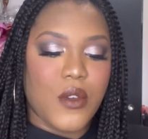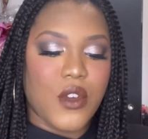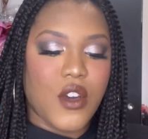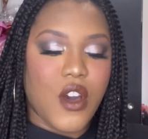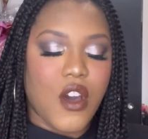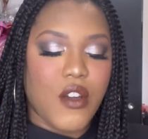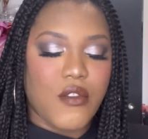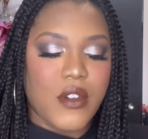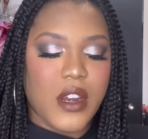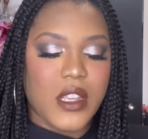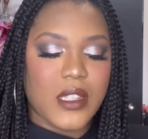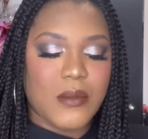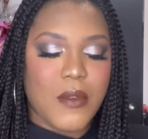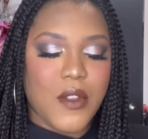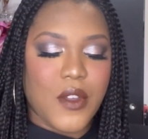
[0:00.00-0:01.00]
You can't really
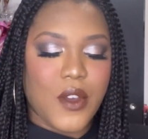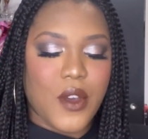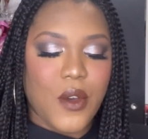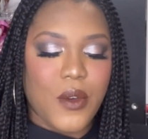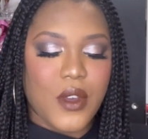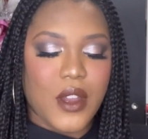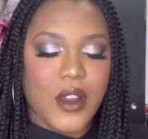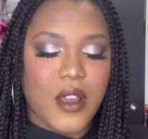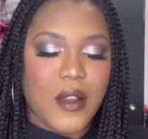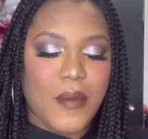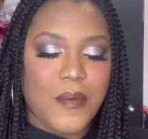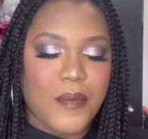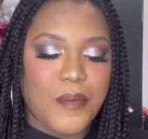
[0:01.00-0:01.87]
smell the coconut.